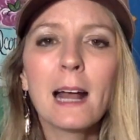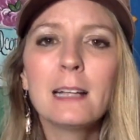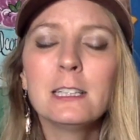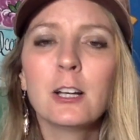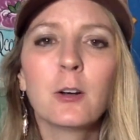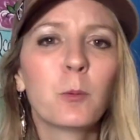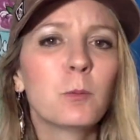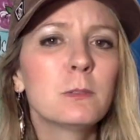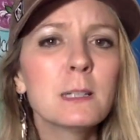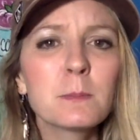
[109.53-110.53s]
you know,
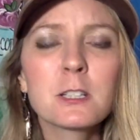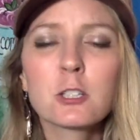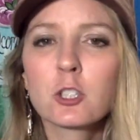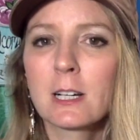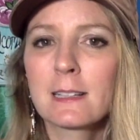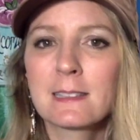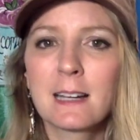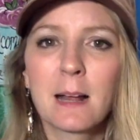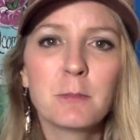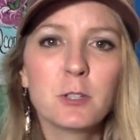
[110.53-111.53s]
tips and tricks that
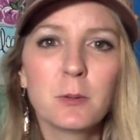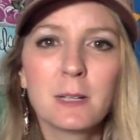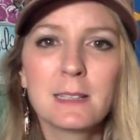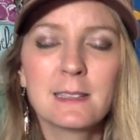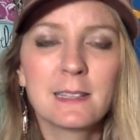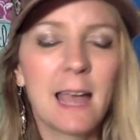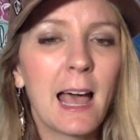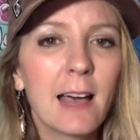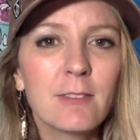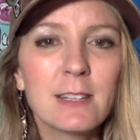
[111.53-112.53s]
I'm doing to
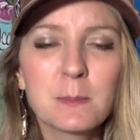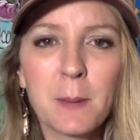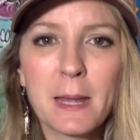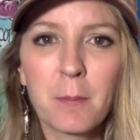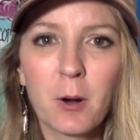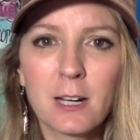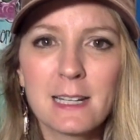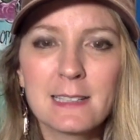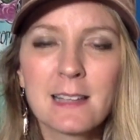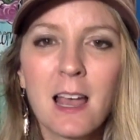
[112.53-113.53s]
have these paint
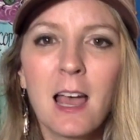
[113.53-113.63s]
parties,